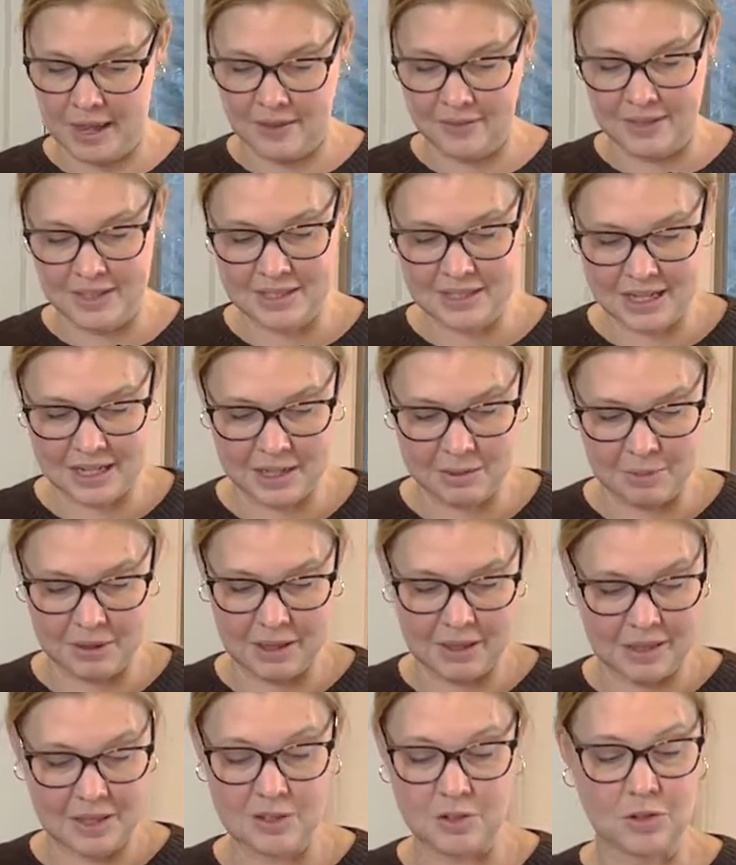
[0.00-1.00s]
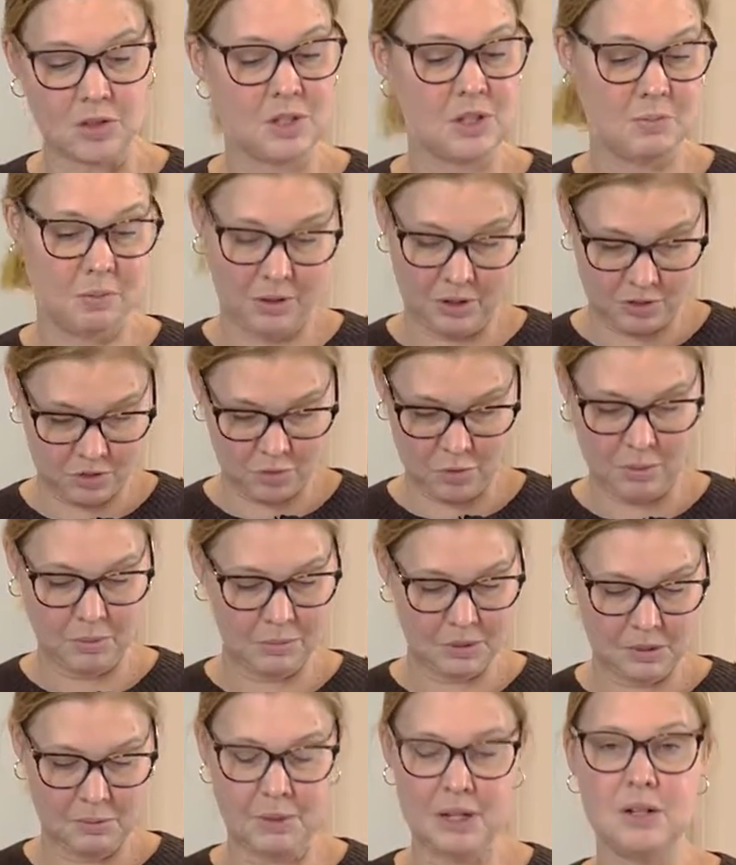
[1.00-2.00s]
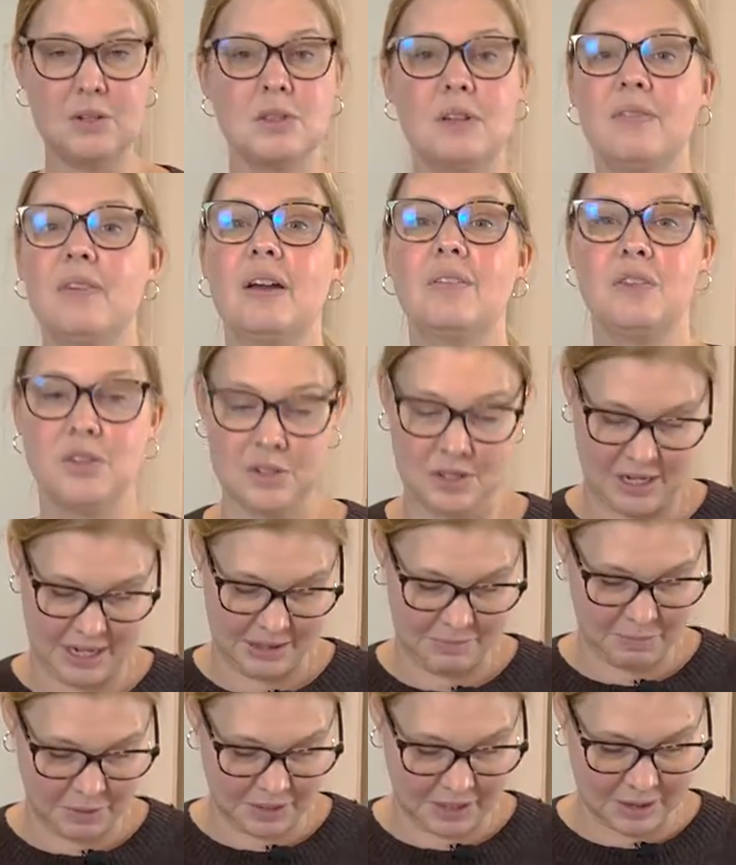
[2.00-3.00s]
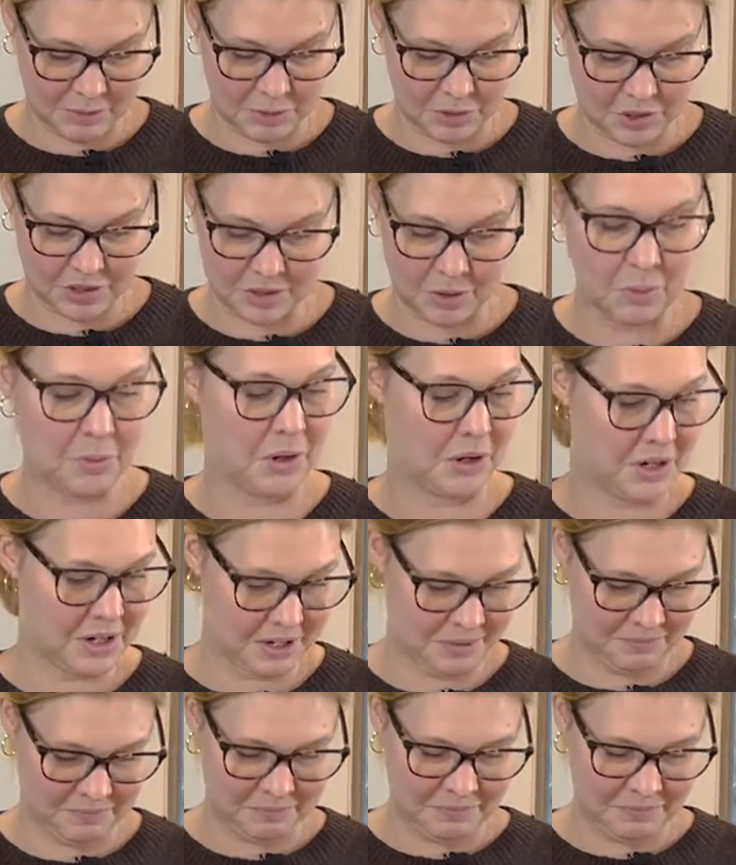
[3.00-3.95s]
and these are the smallest Roma tomatoes I've ever seen, but they will still work.